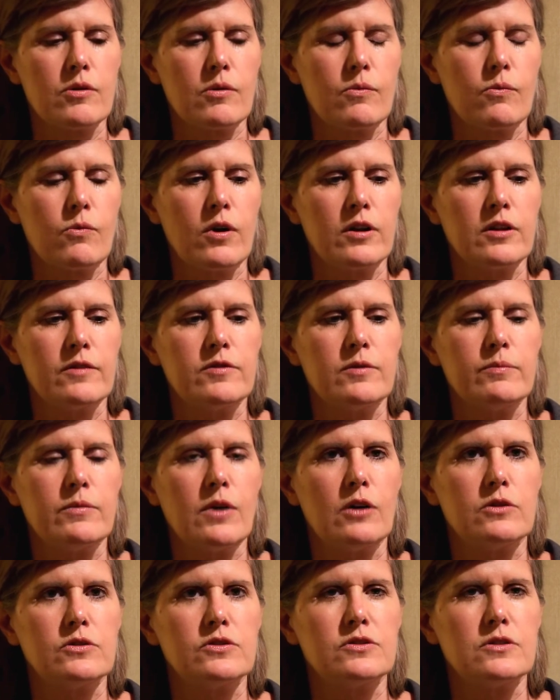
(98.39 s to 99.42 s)
one of the
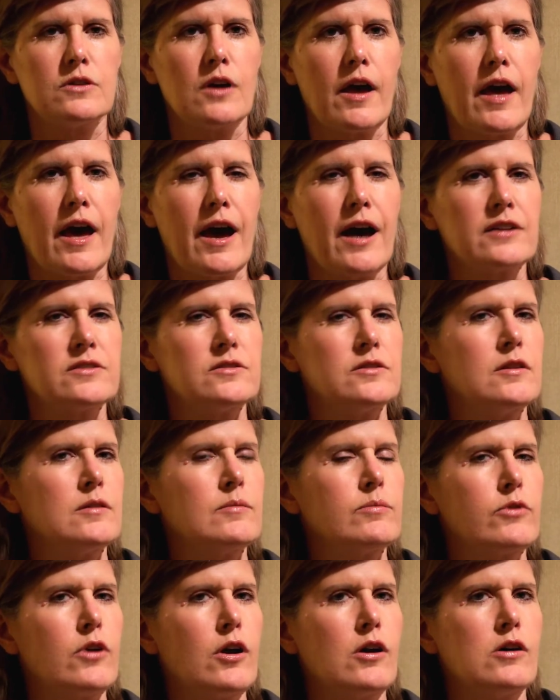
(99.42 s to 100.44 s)
most
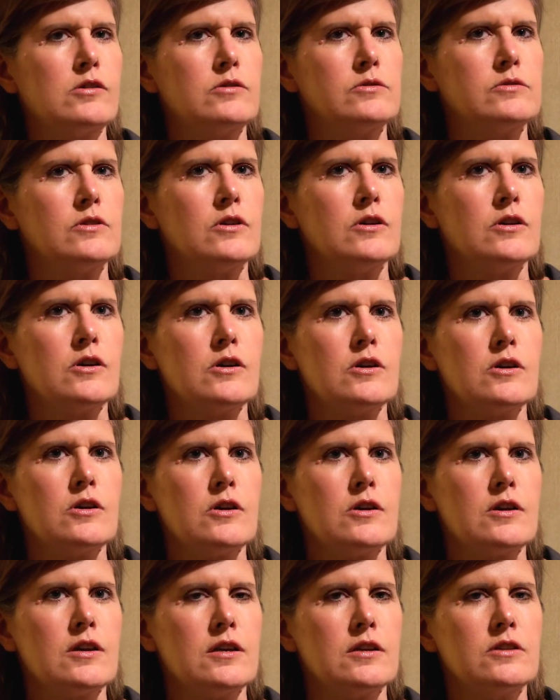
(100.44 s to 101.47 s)
accident-prone
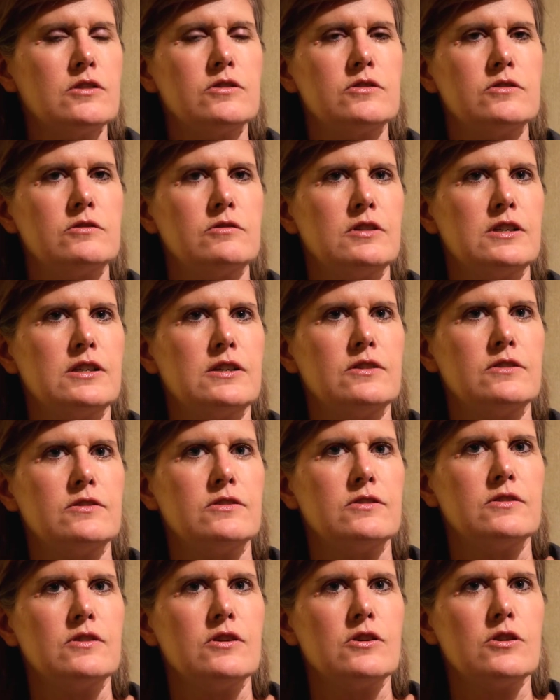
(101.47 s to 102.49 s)

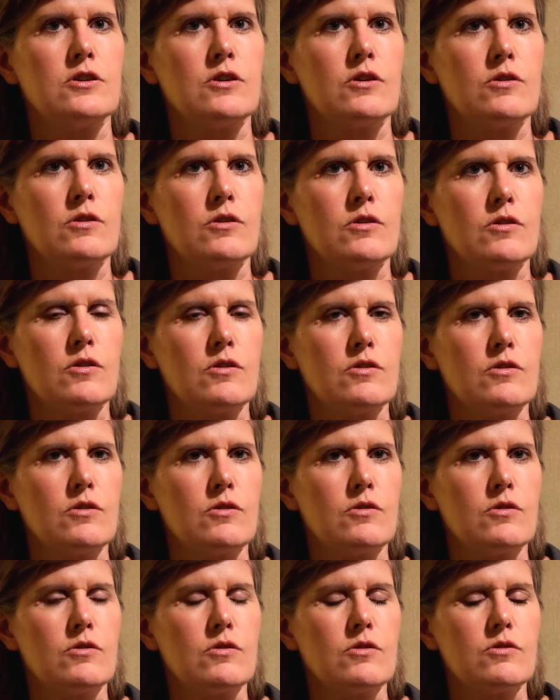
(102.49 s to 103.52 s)
industries
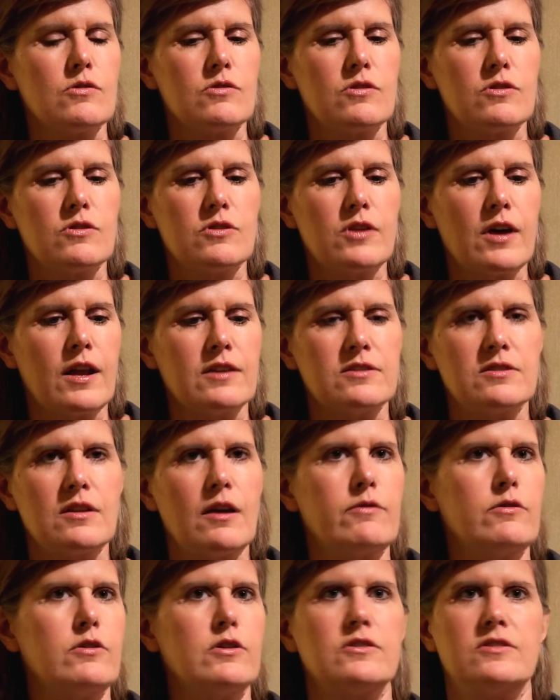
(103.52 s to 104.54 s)
that has
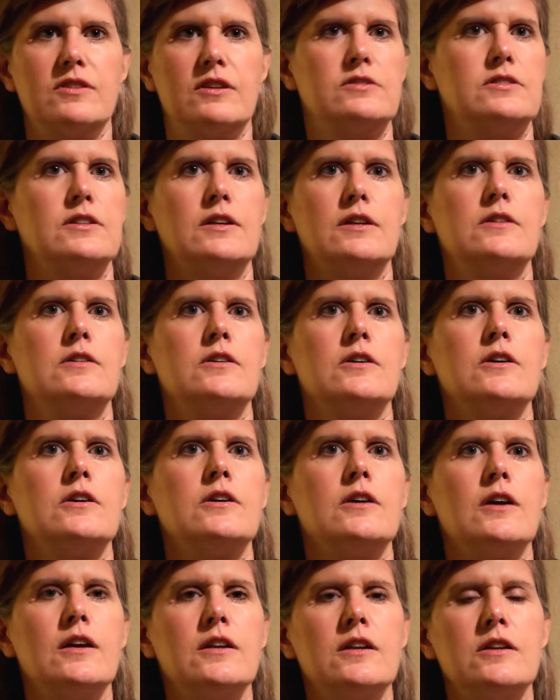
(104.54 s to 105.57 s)
ever existed.
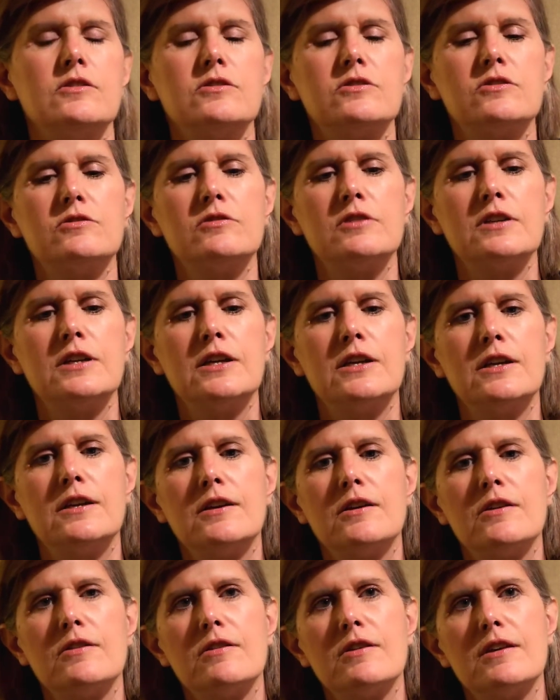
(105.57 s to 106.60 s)
An
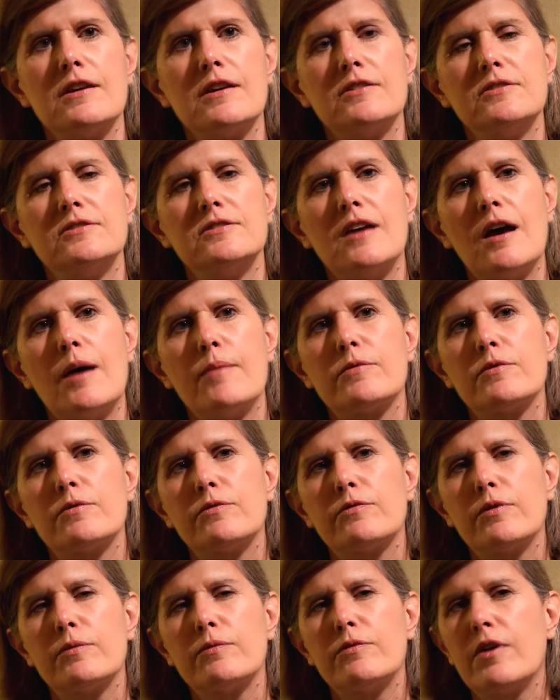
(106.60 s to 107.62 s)
industry exempt
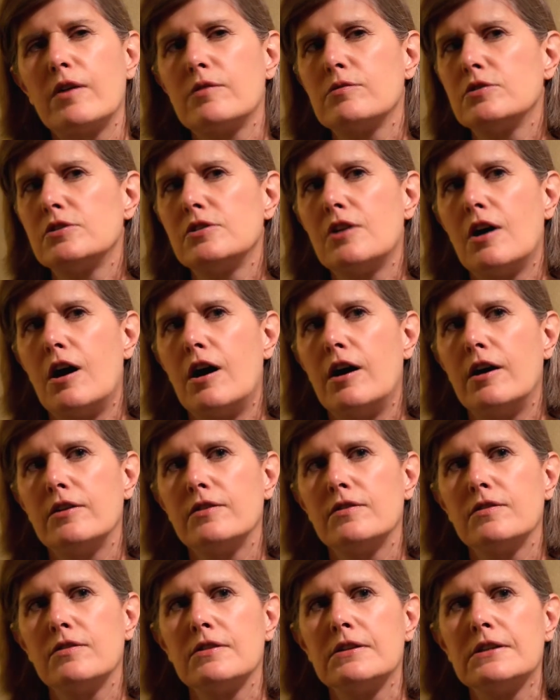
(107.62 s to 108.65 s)
from federal
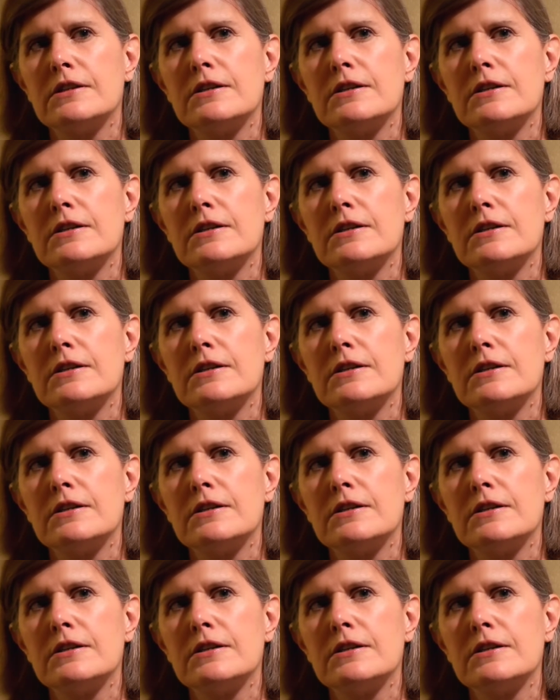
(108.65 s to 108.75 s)
laws